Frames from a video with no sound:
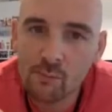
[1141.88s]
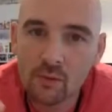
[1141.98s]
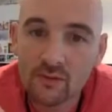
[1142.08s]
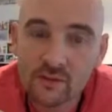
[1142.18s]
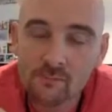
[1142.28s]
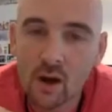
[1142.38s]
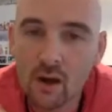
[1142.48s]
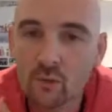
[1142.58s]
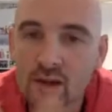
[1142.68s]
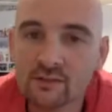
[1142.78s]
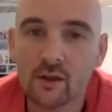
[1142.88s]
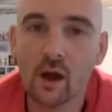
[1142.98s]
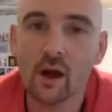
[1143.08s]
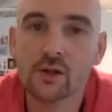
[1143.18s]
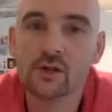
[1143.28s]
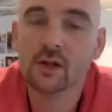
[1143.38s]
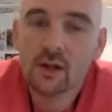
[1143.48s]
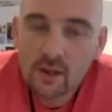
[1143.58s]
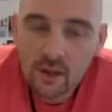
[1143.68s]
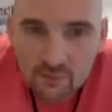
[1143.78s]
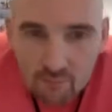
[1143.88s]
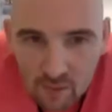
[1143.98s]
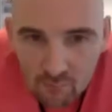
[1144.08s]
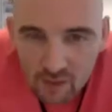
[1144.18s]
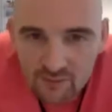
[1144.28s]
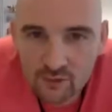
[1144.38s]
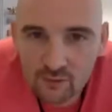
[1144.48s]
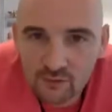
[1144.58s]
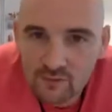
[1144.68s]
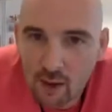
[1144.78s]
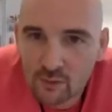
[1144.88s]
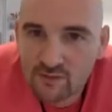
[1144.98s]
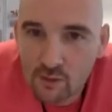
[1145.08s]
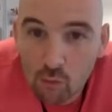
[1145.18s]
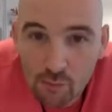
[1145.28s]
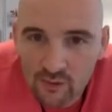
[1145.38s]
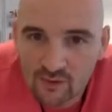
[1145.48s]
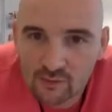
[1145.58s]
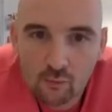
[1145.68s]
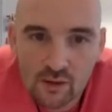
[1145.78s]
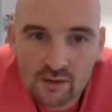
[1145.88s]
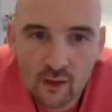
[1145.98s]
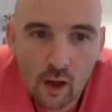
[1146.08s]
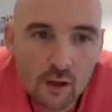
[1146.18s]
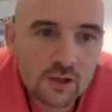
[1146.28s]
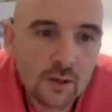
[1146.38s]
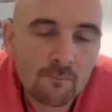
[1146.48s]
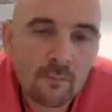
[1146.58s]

this in my research, and my students now are still putting this in research.